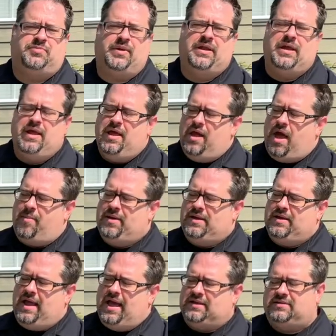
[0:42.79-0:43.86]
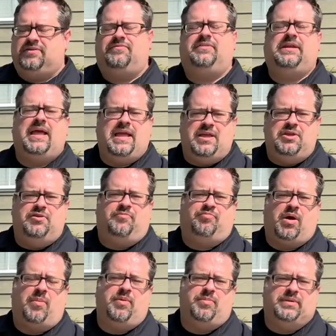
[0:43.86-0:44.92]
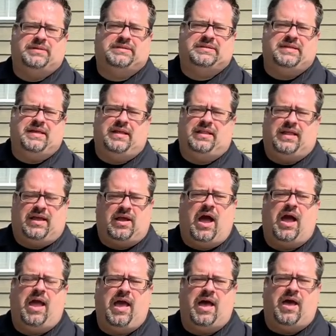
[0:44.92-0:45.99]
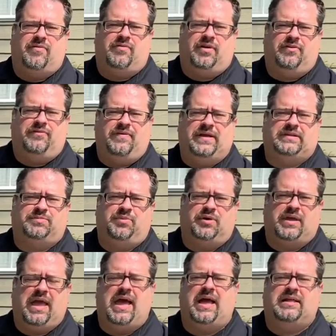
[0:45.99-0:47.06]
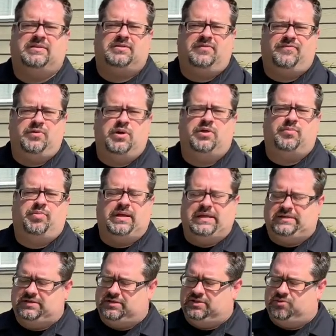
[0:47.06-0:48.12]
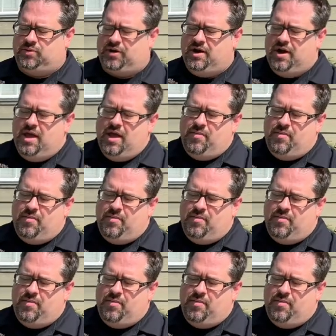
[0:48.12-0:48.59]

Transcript: But I mean, as of late, you've probably been seeing, like I have, on Facebook ads and a few other places where